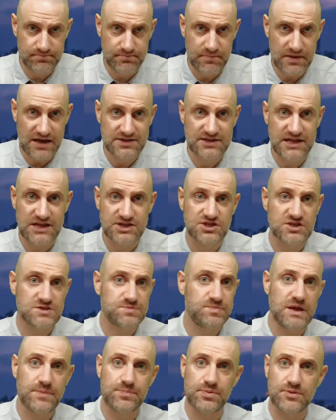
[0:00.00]
indigenous
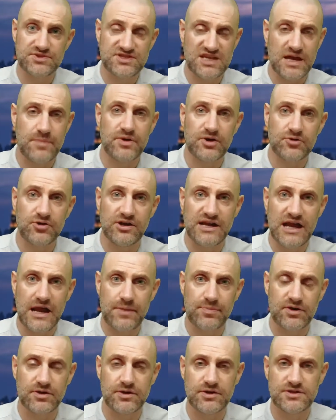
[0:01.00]
peoples, immigrant
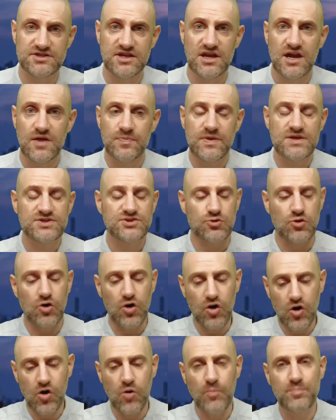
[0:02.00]
neighborhoods. These are
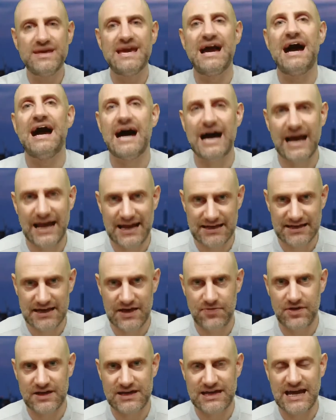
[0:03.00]
all behind
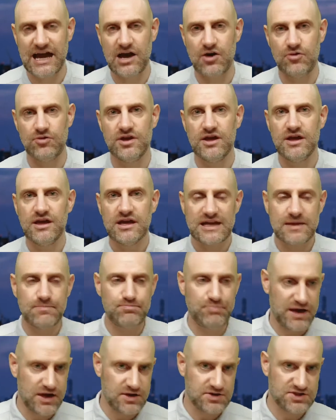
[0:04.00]
in the count
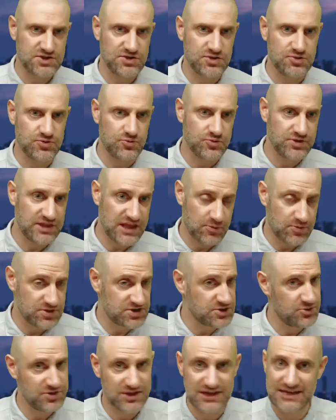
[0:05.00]
compared to when they were
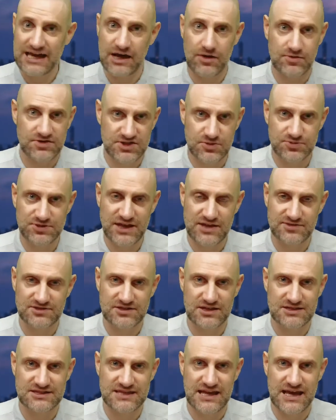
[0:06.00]
doing the count in
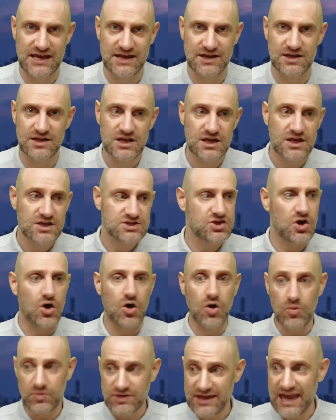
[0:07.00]
2010.
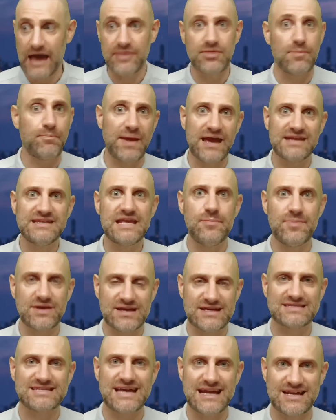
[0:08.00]
So yeah, the
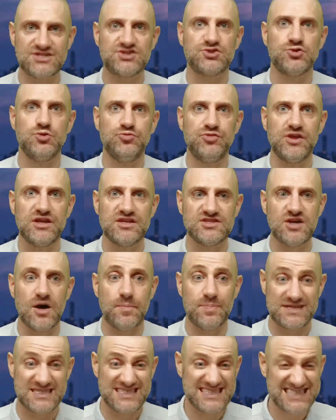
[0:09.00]
pandemic has kind of screwed things
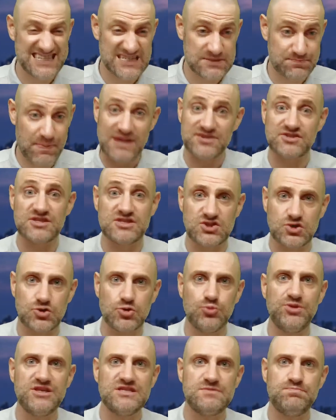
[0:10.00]
up. It's especially
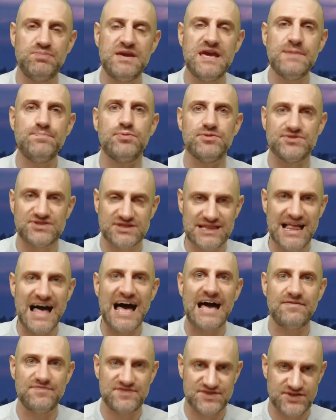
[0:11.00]
screwed these people's
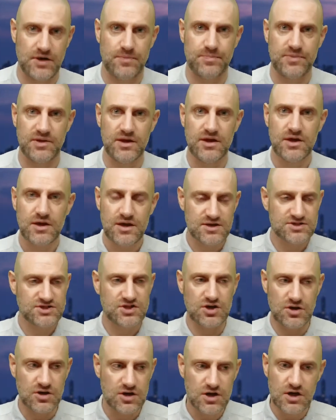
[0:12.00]
lives up because
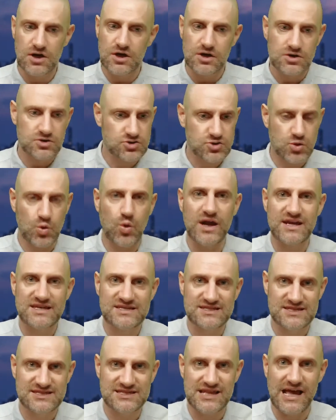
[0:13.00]
they're
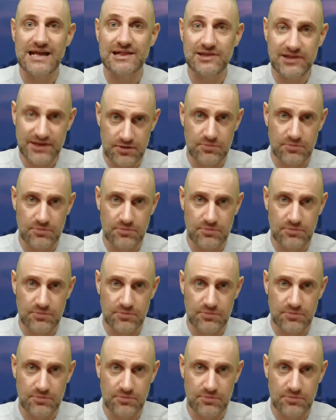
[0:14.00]
twice as likely or